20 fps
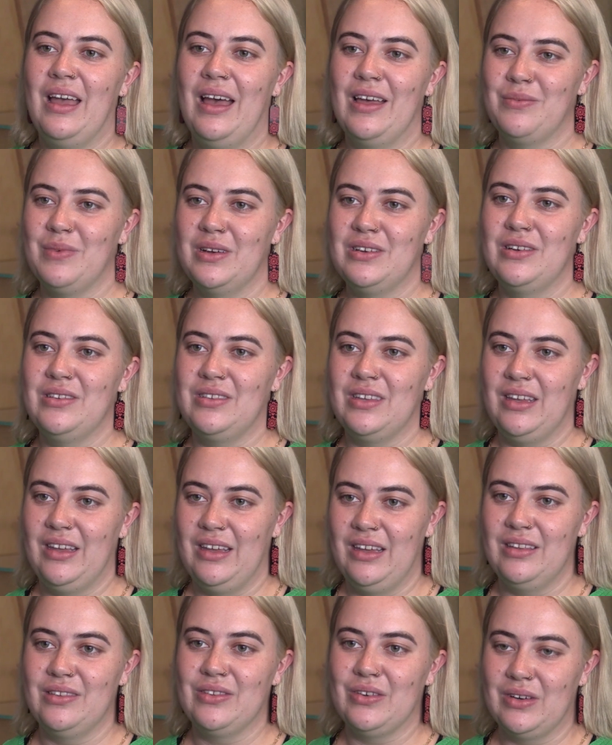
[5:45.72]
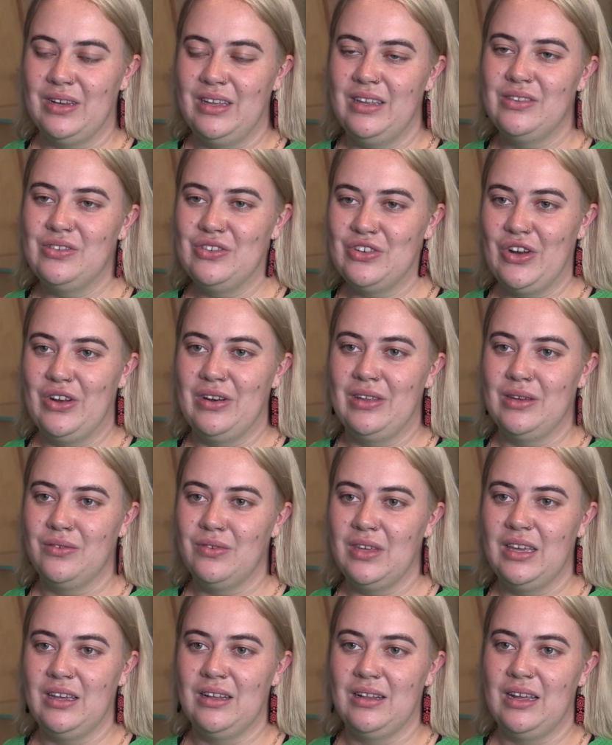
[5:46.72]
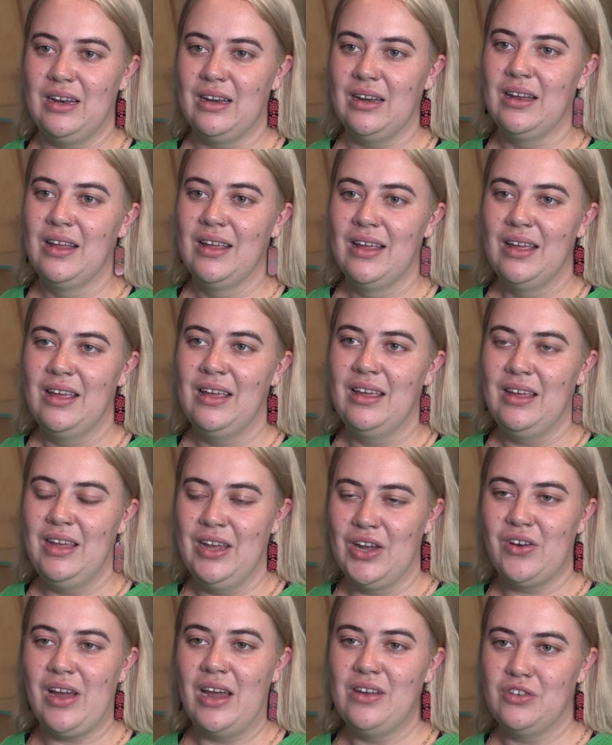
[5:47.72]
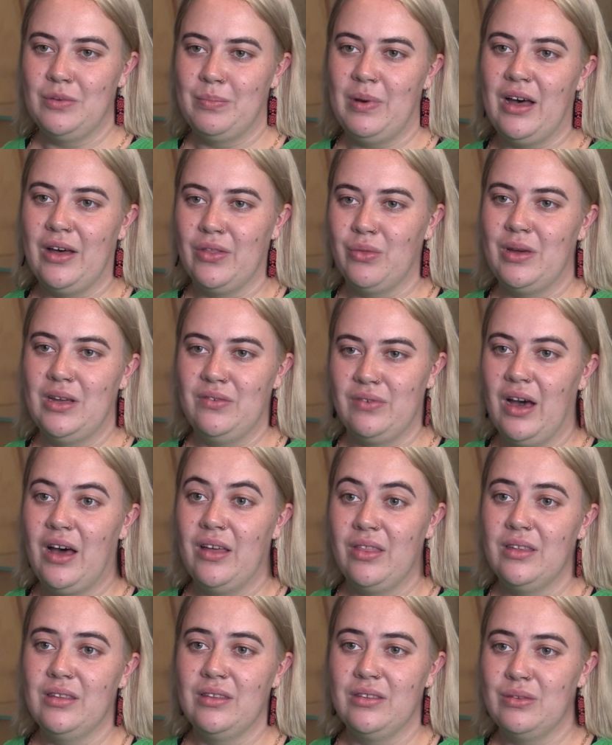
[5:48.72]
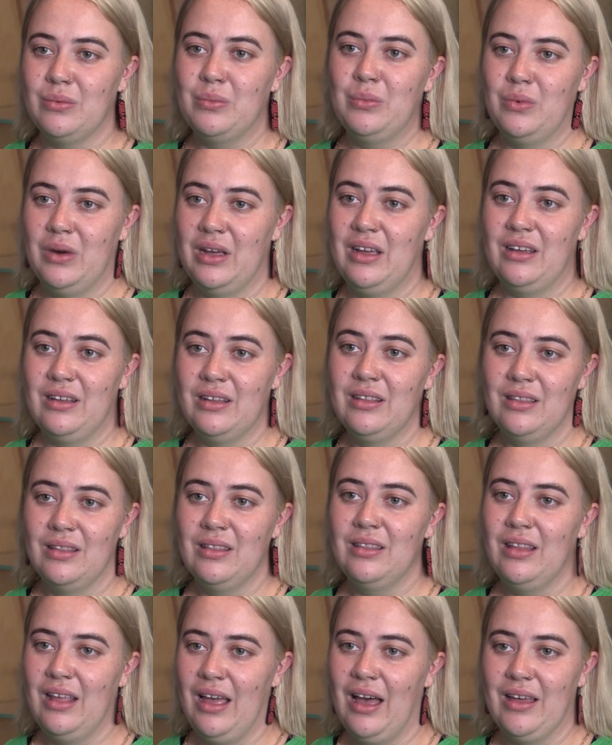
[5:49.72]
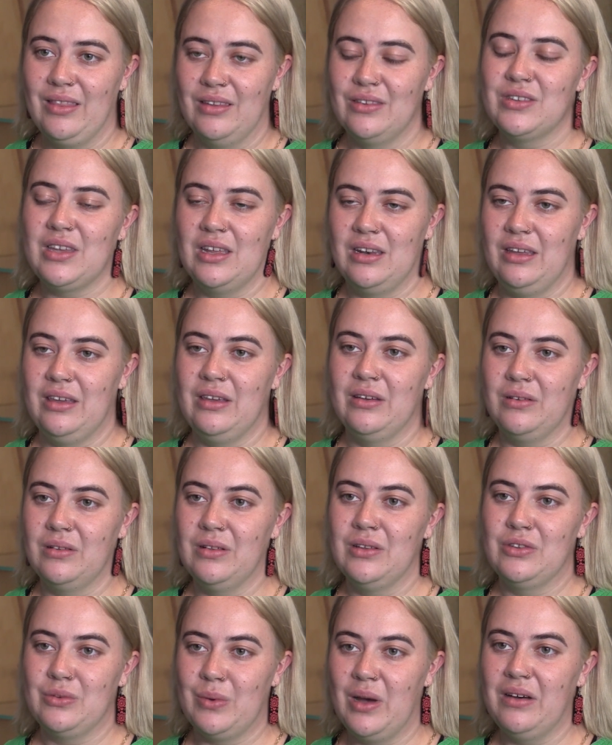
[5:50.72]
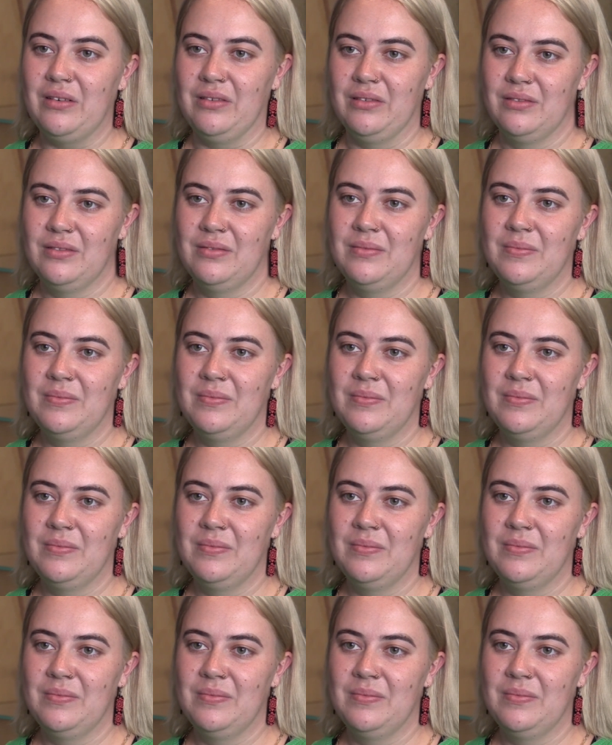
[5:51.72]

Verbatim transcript: As much as he is on his journey of healing, he creates a pathway for others where others can heal as well.